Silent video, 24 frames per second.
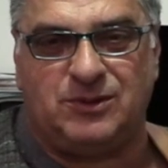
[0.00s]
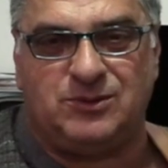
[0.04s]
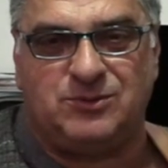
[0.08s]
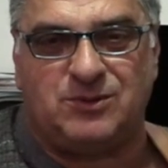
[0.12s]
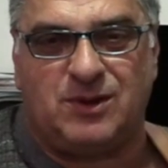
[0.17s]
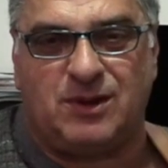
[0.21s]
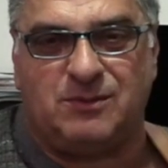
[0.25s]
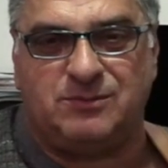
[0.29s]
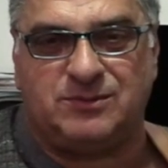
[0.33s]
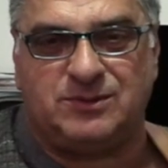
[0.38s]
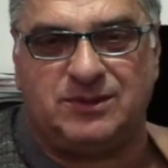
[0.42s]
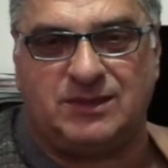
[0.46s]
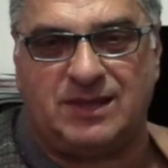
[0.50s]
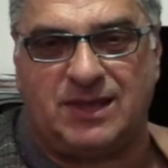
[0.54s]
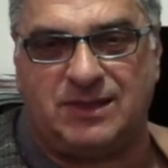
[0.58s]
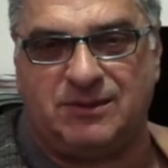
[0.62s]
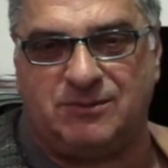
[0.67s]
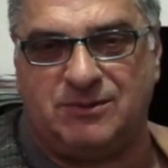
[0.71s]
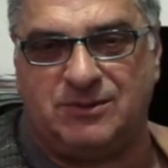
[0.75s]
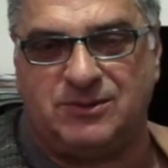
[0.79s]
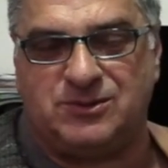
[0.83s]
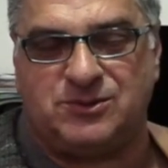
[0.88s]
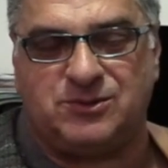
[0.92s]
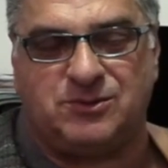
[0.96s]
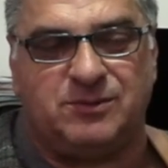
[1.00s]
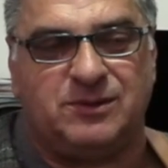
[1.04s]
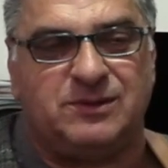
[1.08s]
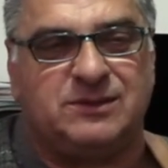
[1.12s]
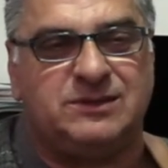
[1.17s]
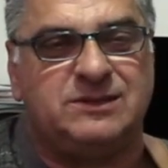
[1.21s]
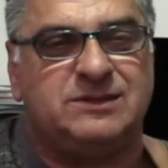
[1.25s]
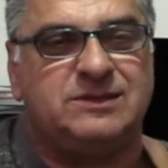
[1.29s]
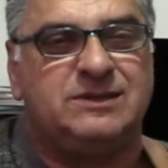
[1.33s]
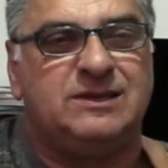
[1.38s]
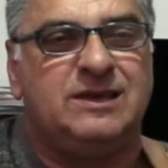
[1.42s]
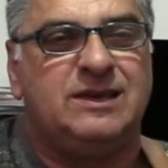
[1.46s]
the drums and other
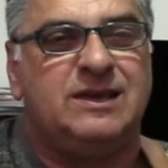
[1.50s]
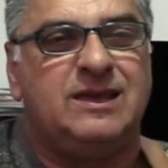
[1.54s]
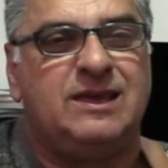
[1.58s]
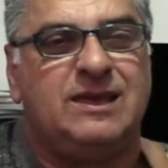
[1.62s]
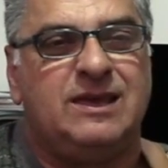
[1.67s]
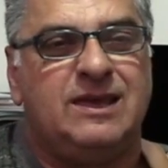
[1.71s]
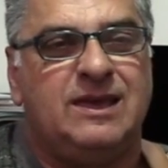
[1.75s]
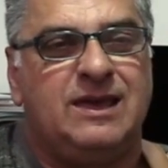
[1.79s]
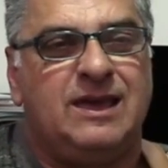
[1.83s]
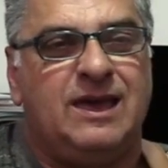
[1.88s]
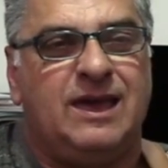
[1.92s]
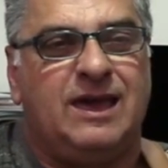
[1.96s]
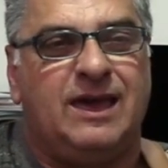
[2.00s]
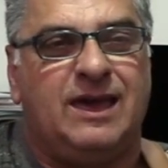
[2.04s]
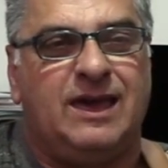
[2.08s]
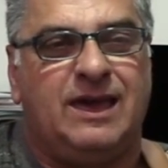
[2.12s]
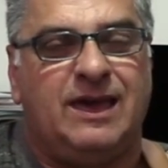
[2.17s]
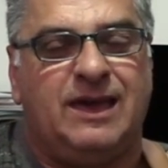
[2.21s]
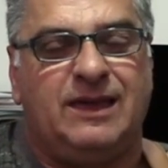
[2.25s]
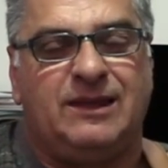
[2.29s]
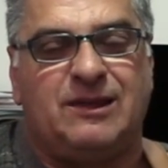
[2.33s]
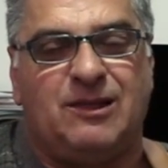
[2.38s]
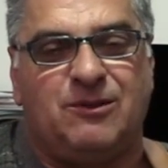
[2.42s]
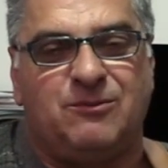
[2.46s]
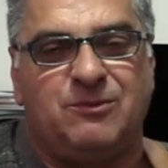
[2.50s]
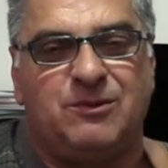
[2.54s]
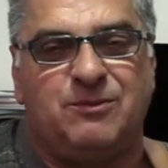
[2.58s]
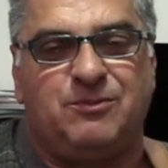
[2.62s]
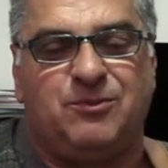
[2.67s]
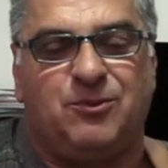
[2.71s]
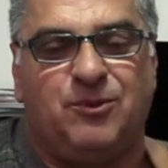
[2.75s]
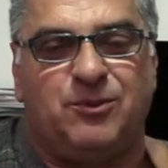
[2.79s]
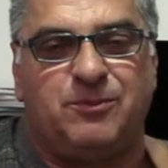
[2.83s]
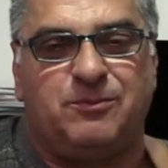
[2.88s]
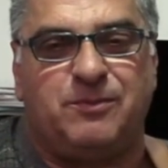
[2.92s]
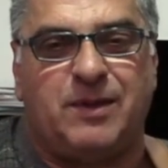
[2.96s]
instruments, and I'll
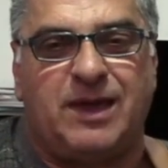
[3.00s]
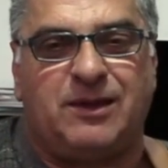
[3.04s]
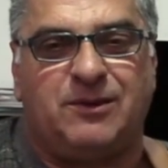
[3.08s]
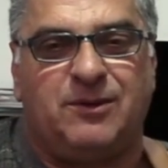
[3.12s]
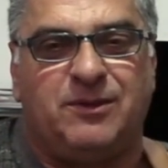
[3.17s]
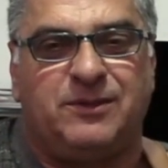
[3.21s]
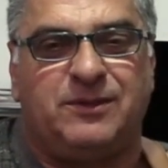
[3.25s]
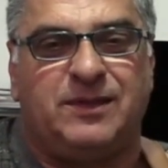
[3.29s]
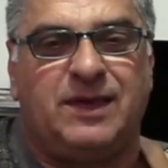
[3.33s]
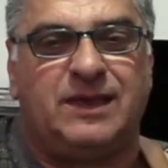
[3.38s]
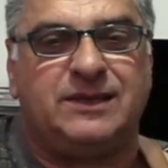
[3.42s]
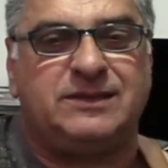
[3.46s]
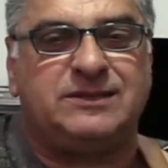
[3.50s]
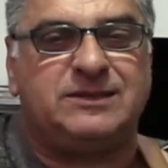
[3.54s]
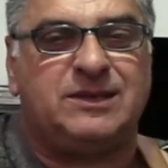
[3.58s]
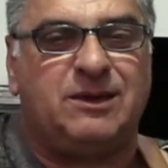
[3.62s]
report back on that.